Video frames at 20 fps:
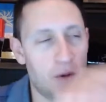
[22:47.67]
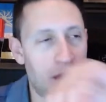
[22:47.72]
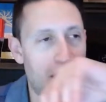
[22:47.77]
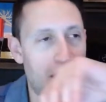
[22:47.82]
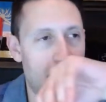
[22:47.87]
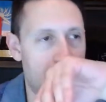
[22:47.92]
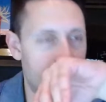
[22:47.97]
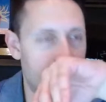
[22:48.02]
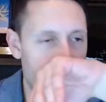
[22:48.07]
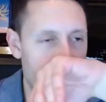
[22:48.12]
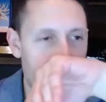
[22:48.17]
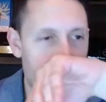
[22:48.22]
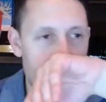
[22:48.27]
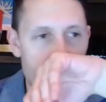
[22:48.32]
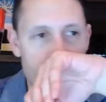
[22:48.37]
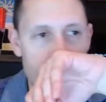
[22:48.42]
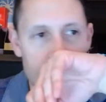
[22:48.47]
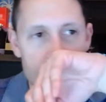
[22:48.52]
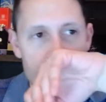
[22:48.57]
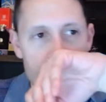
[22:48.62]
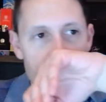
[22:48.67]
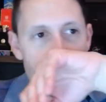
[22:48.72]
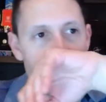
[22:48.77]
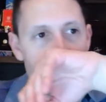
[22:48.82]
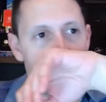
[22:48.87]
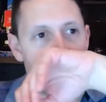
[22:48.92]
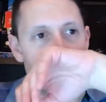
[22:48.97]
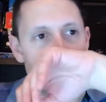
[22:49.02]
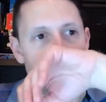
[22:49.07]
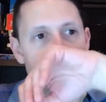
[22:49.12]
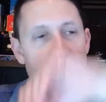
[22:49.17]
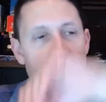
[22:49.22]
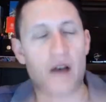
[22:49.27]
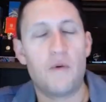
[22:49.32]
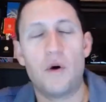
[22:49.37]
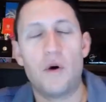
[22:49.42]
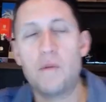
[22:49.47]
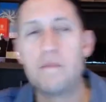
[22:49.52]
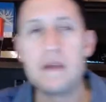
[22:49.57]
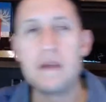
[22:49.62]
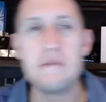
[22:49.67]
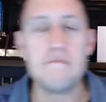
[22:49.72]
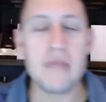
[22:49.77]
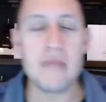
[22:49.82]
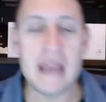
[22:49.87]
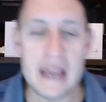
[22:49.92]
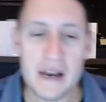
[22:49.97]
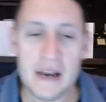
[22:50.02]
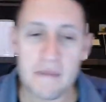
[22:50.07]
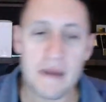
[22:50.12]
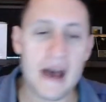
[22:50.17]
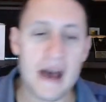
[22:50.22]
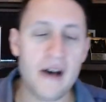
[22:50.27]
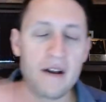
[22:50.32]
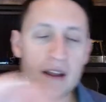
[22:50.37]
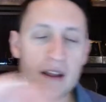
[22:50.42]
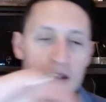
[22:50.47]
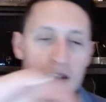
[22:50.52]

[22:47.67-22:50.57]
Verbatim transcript: Okay. I won't be mean about